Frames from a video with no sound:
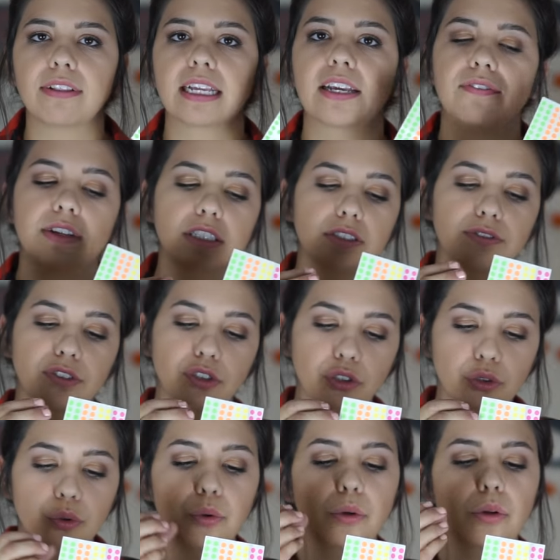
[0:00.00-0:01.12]
Like if it's for
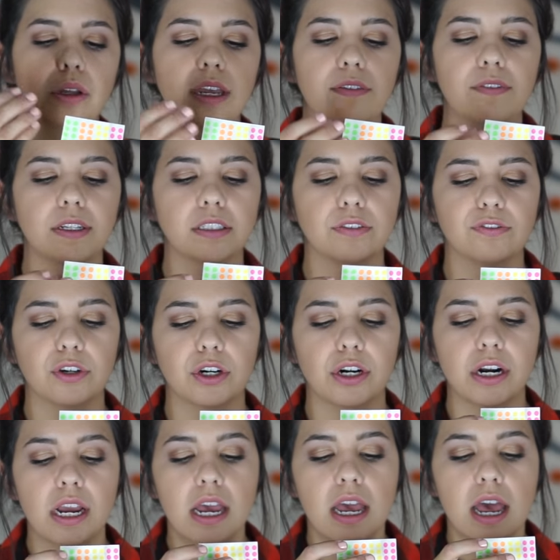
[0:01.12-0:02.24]
school, if it's
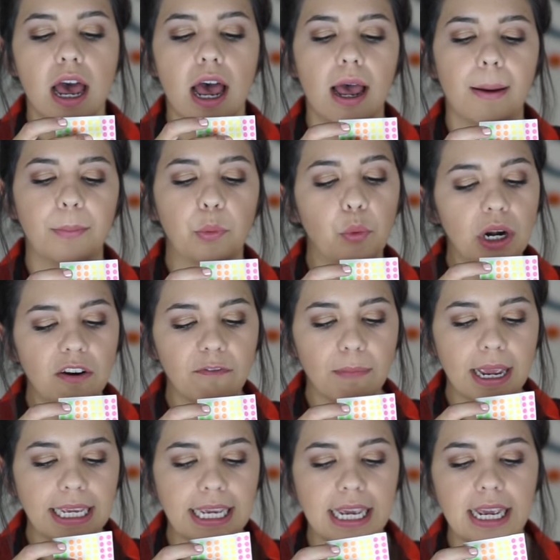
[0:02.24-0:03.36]
for um, one of
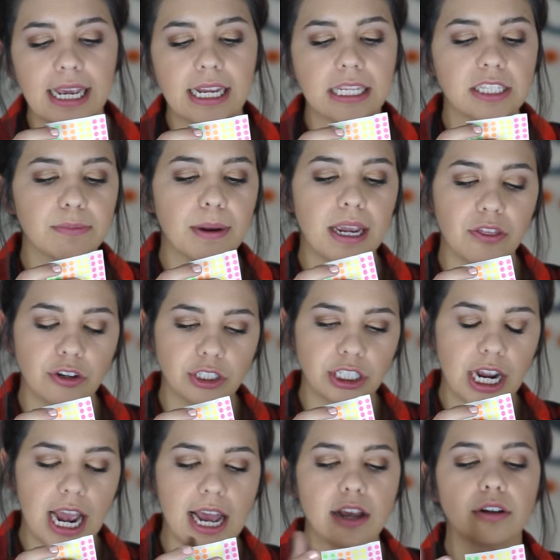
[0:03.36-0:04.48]
my kids, my other
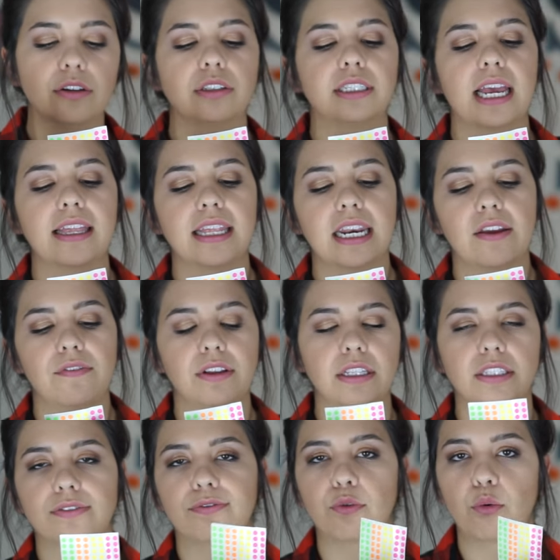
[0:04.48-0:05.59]
child, and then if
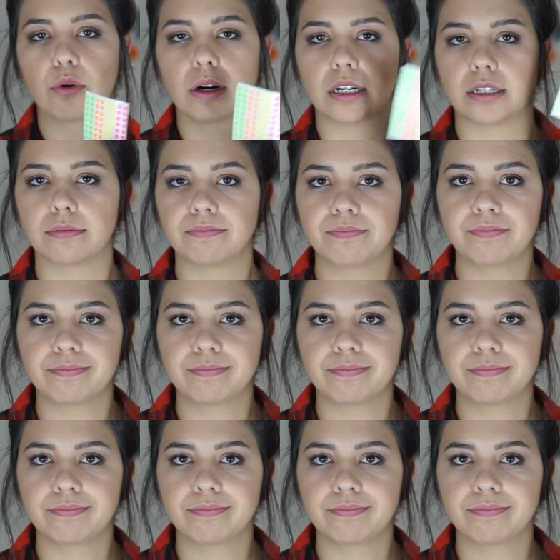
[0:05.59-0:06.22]
it's for